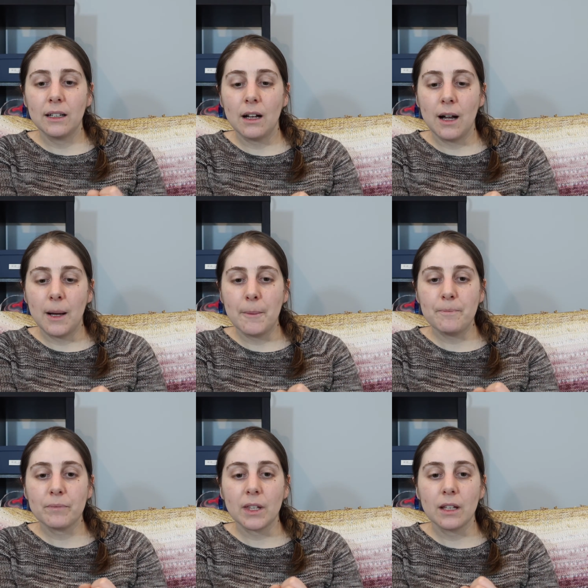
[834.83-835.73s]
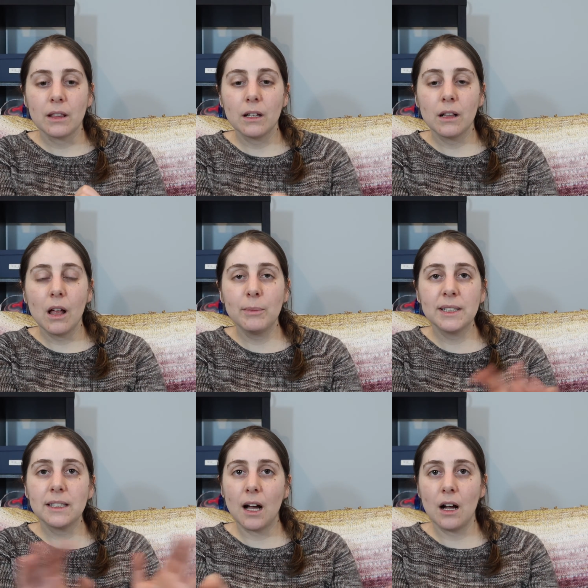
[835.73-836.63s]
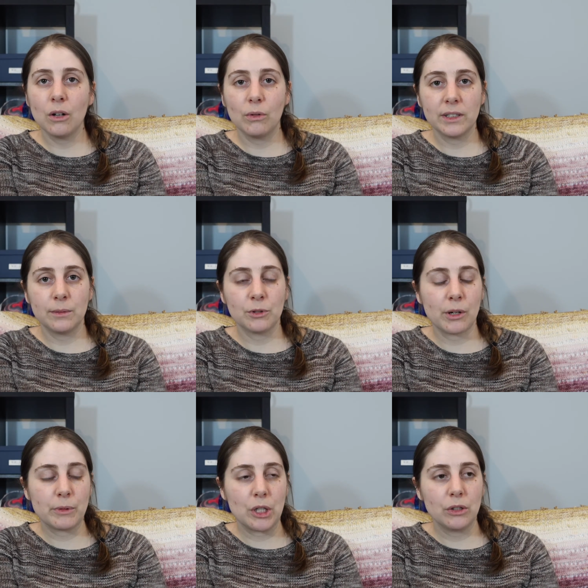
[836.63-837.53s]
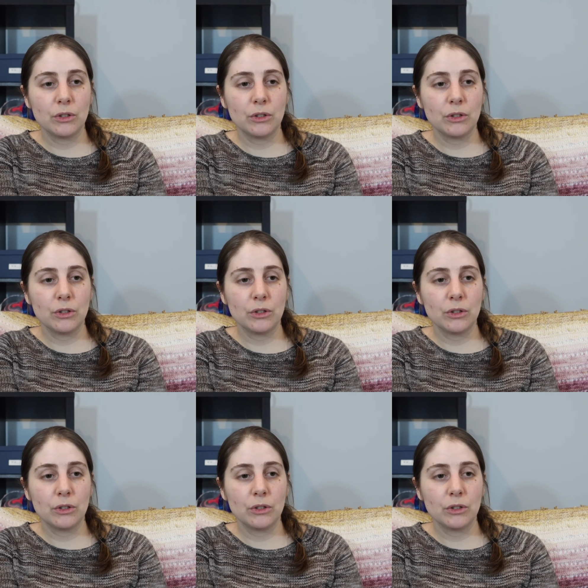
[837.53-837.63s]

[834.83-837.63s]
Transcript: the club is an ongoing subscription.